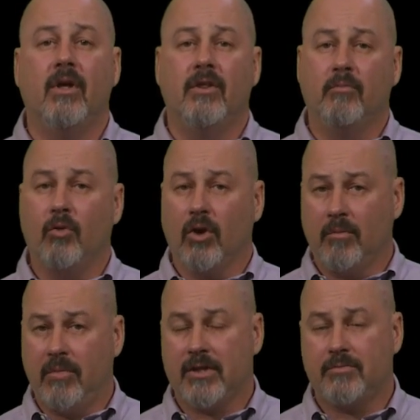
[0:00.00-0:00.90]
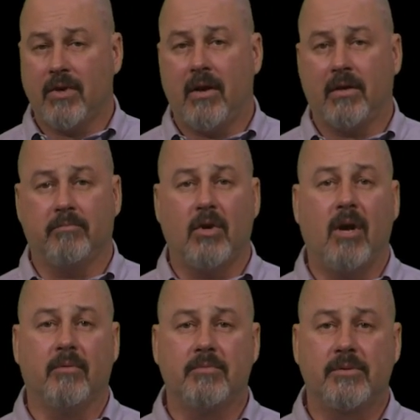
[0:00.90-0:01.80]
the more complex
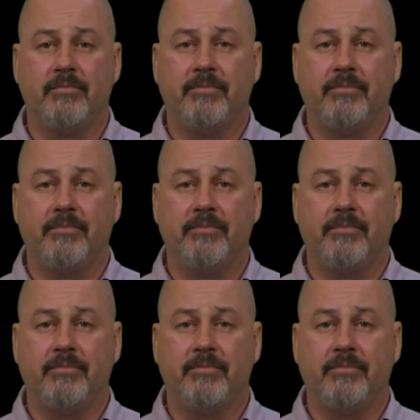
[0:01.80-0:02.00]
problems.